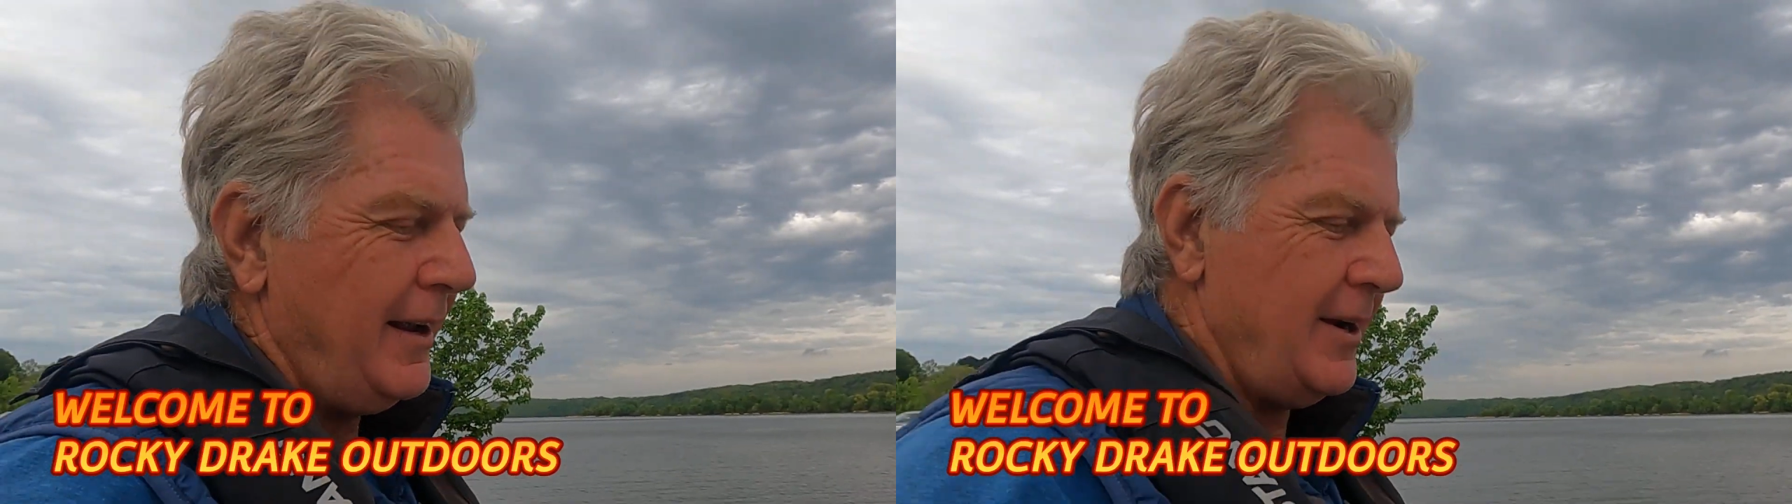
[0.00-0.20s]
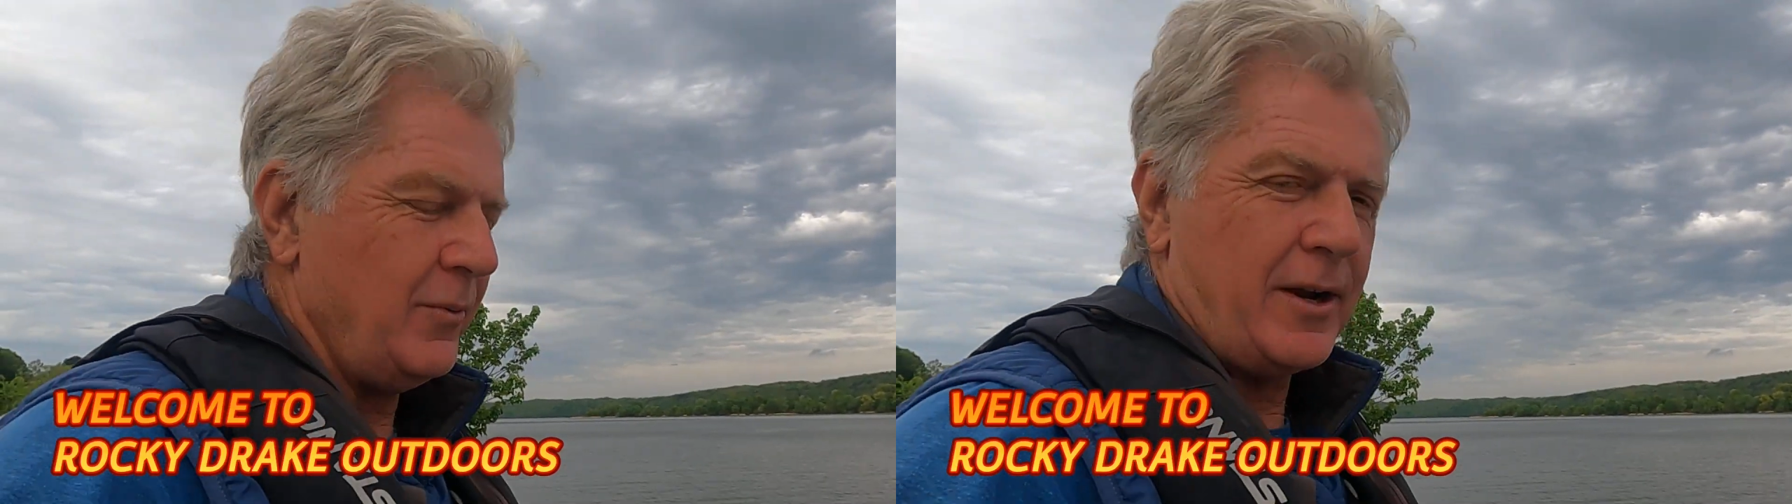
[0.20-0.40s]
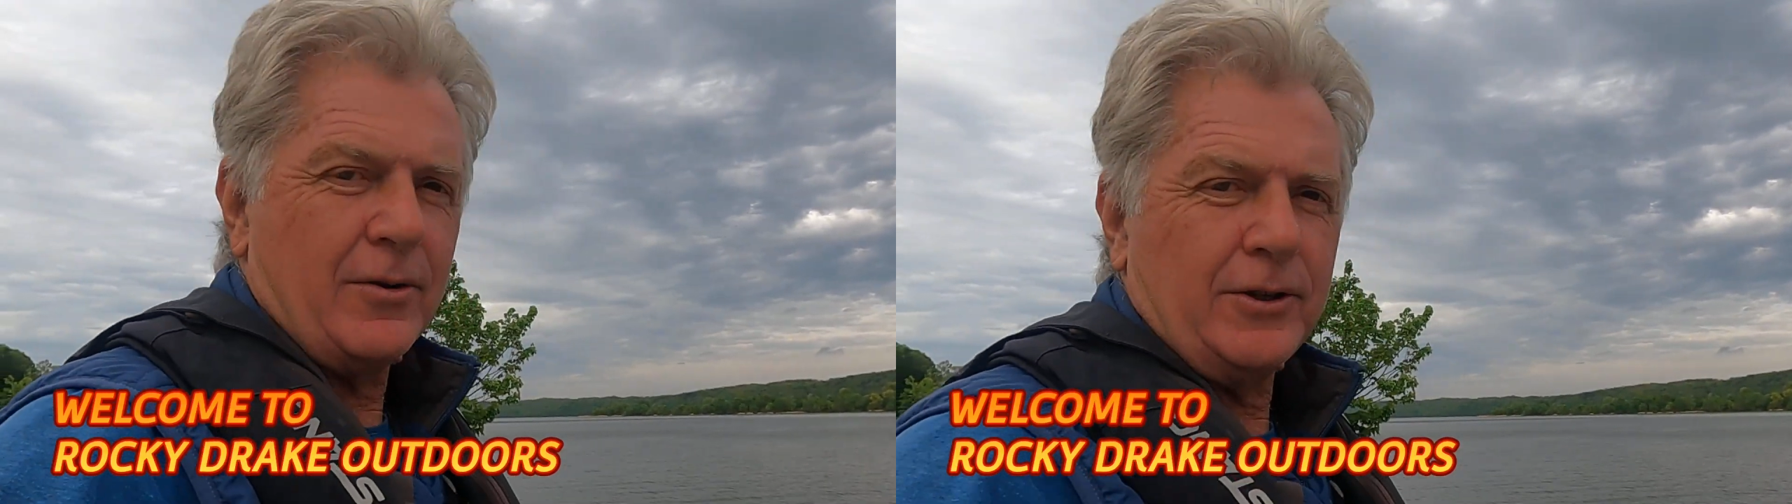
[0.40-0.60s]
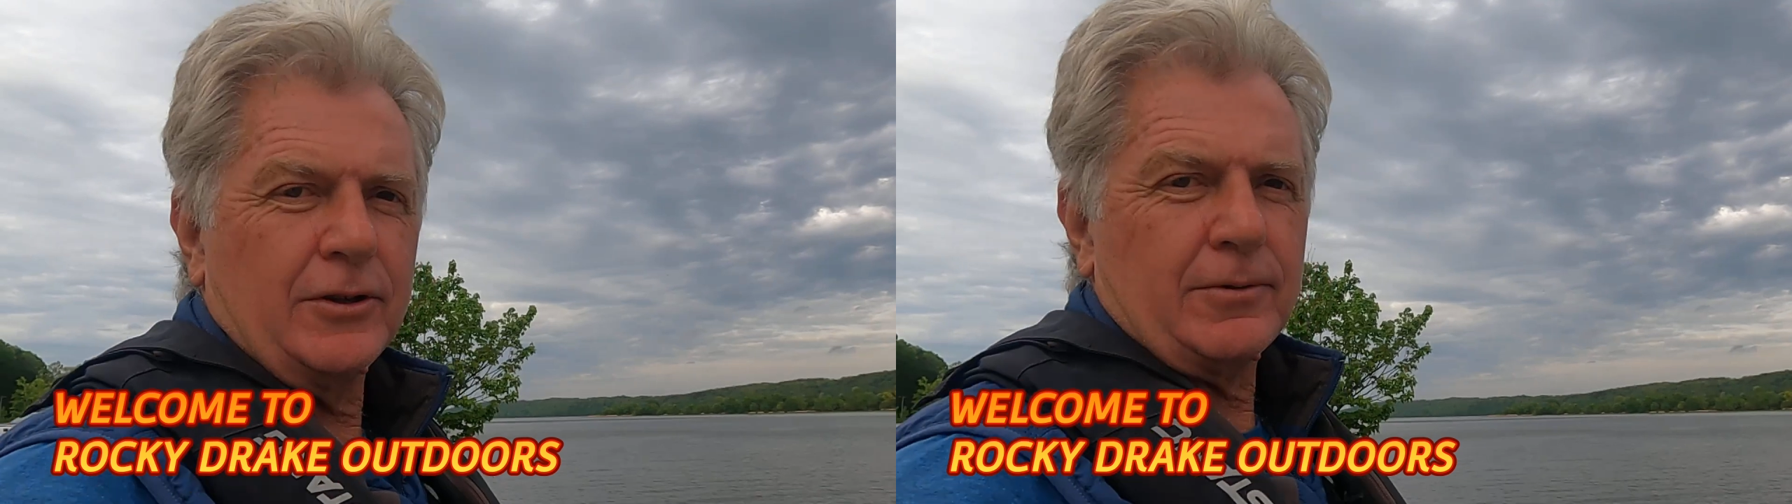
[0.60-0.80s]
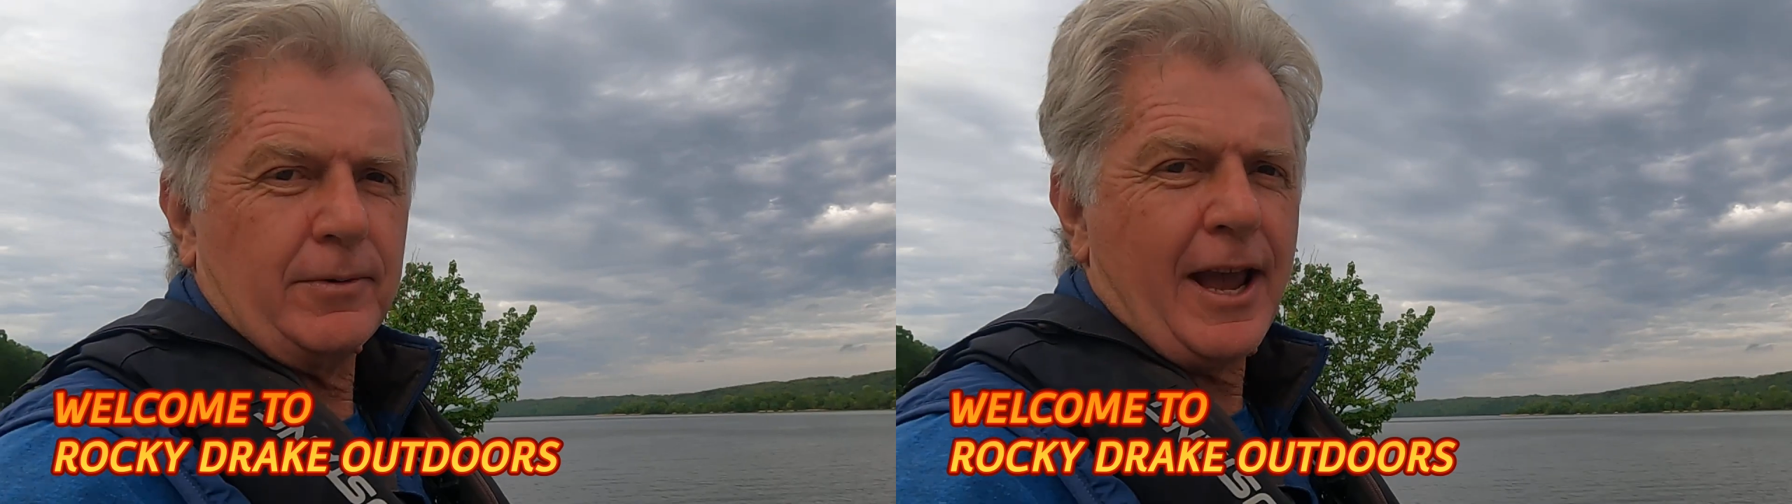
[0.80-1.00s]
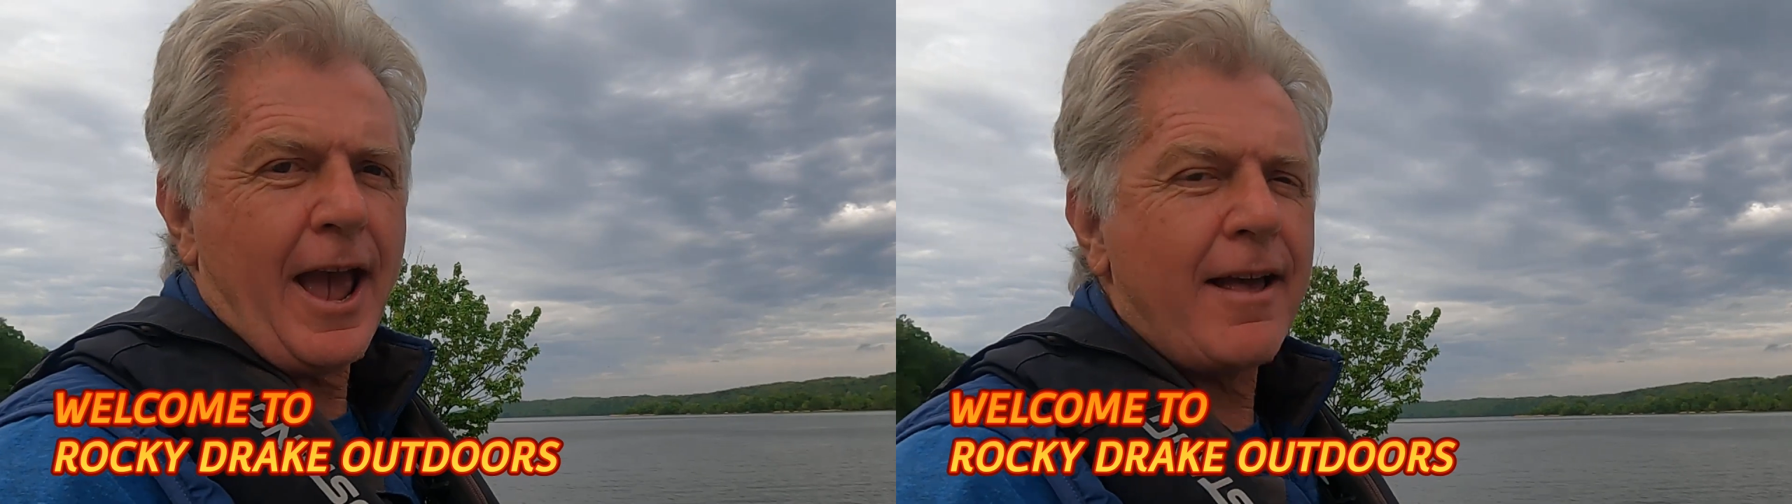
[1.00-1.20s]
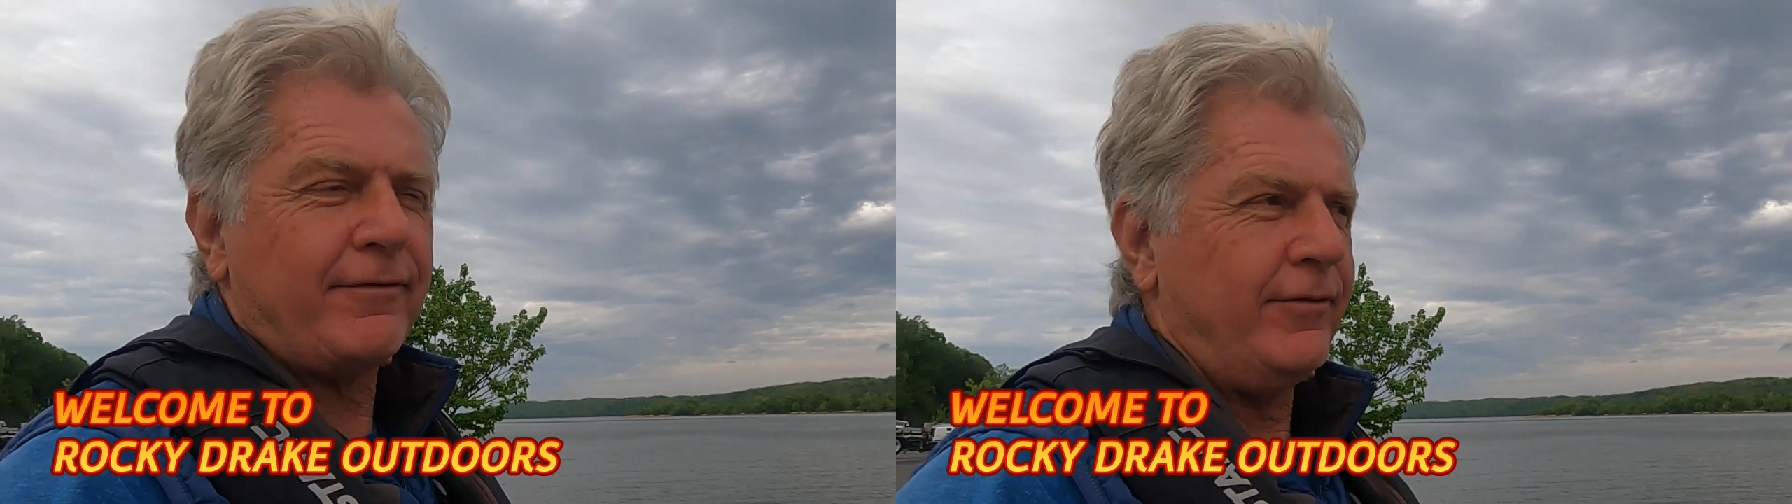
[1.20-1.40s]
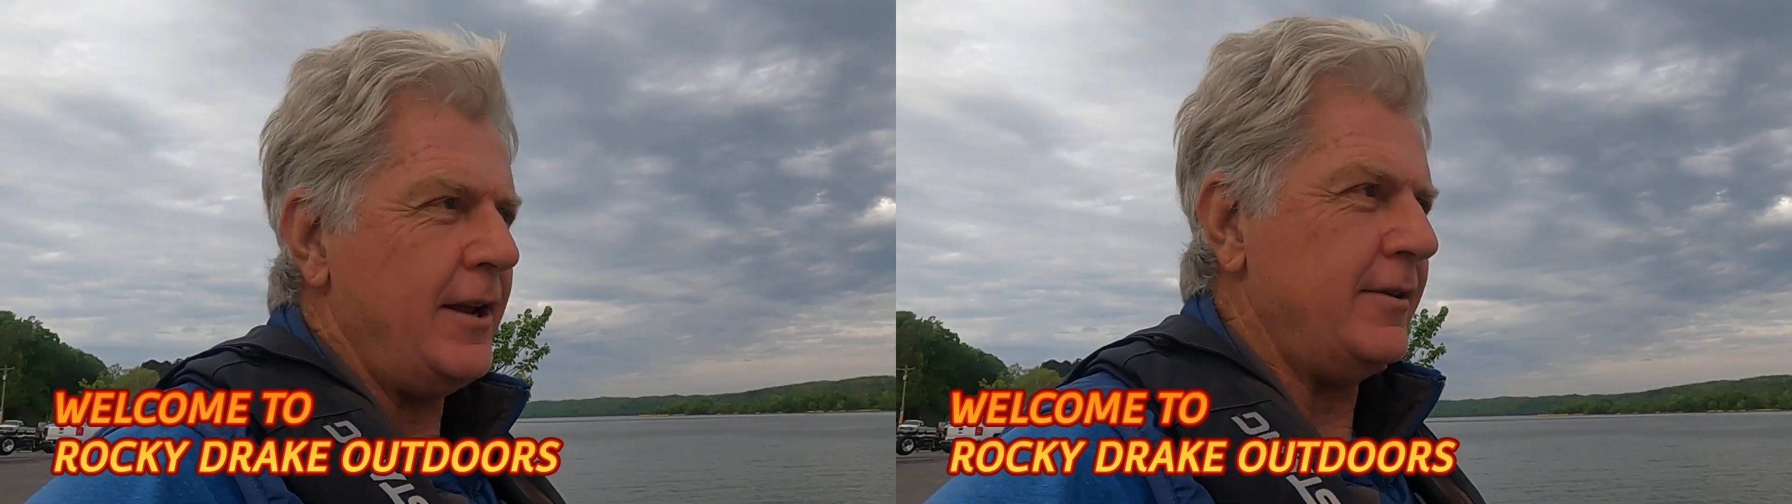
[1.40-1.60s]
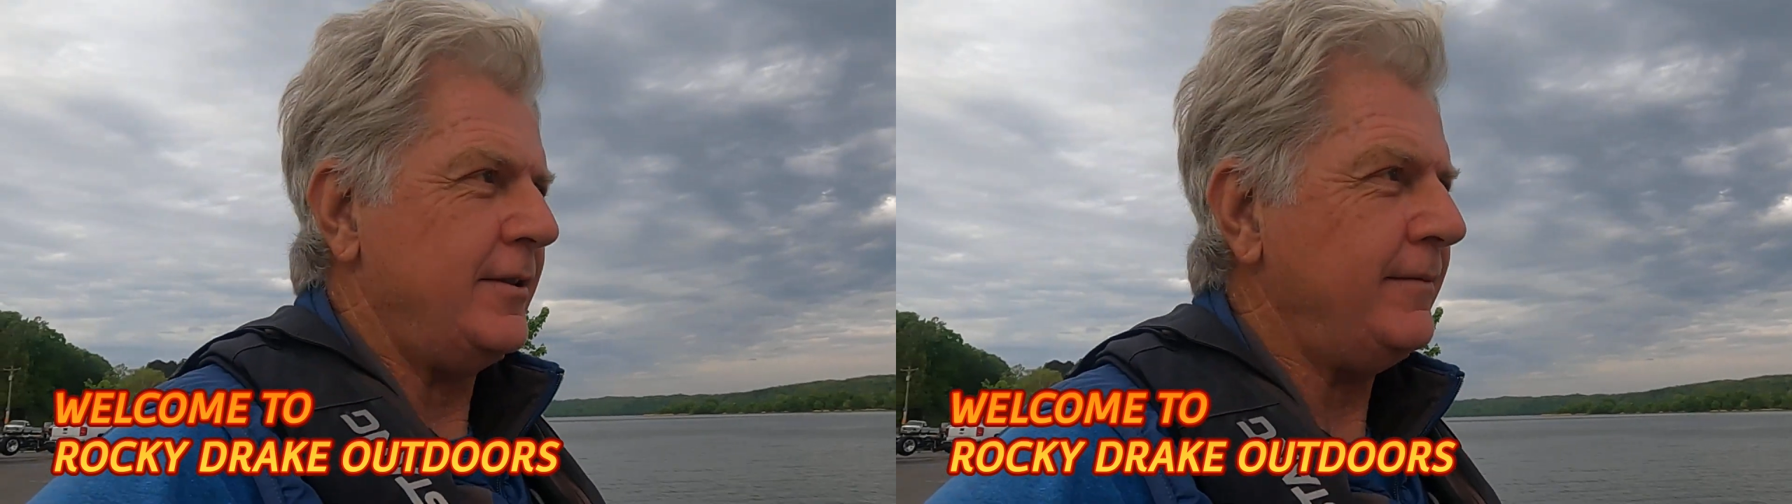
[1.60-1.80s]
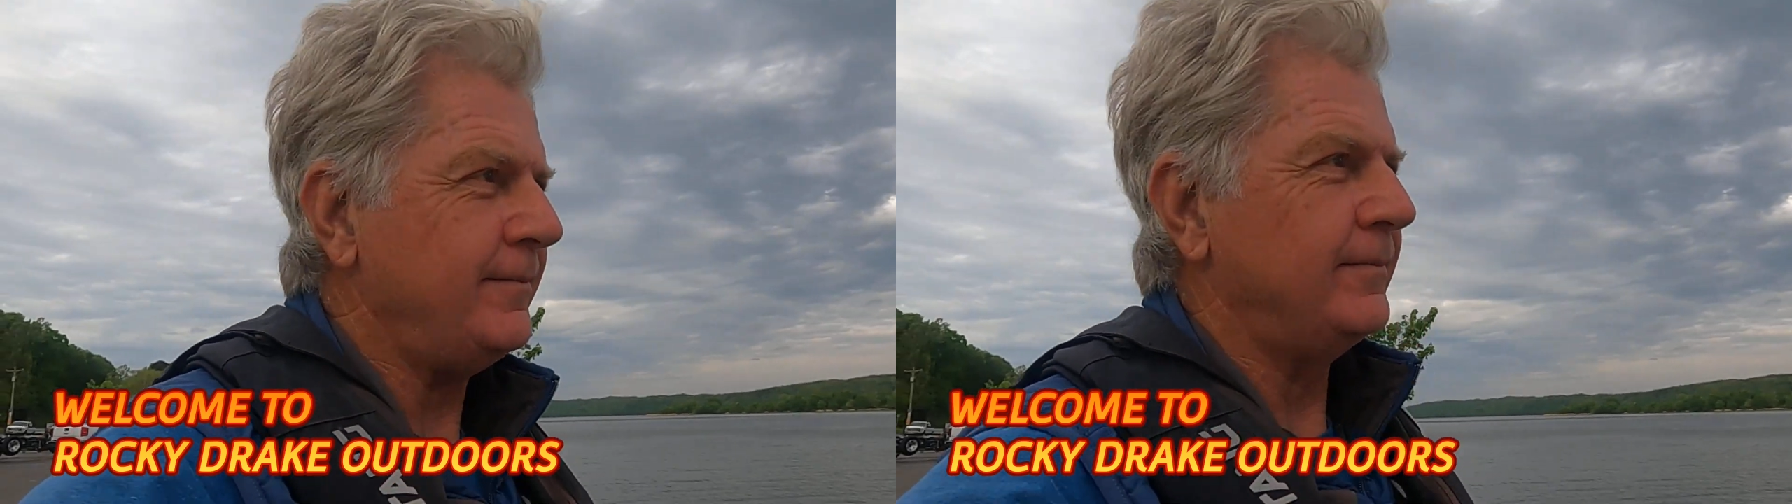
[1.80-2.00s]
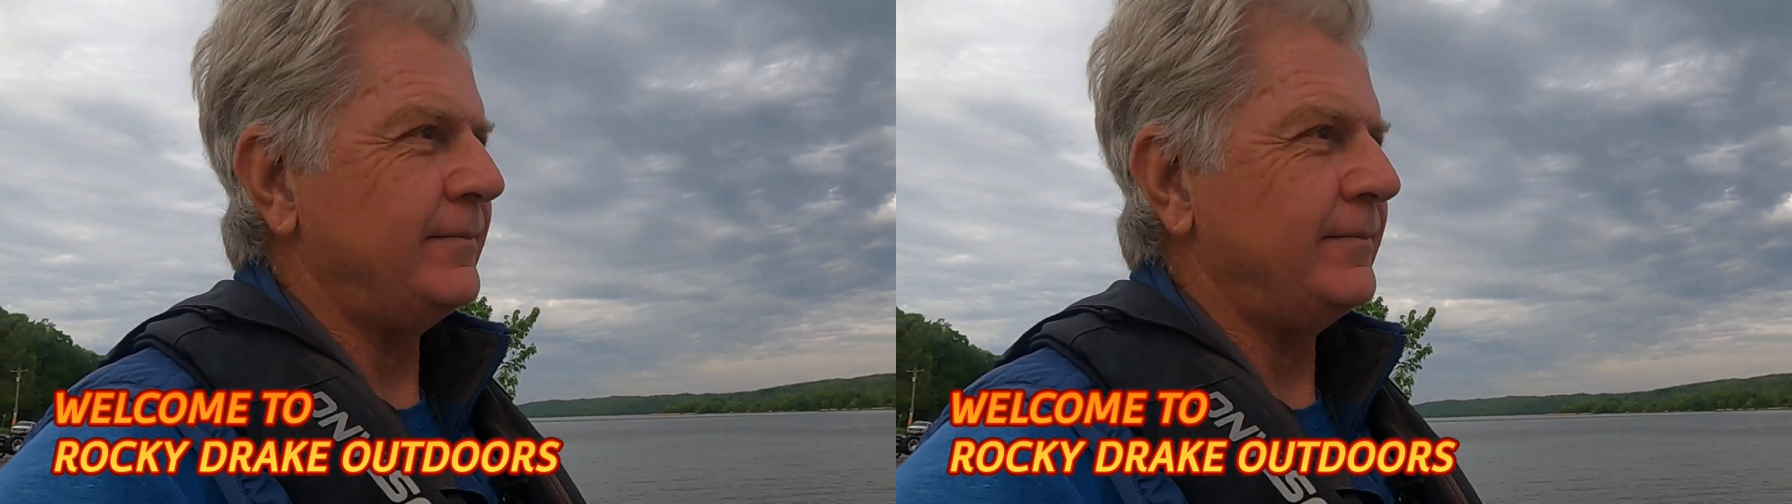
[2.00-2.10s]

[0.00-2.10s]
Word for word: and we're going to do some catfishing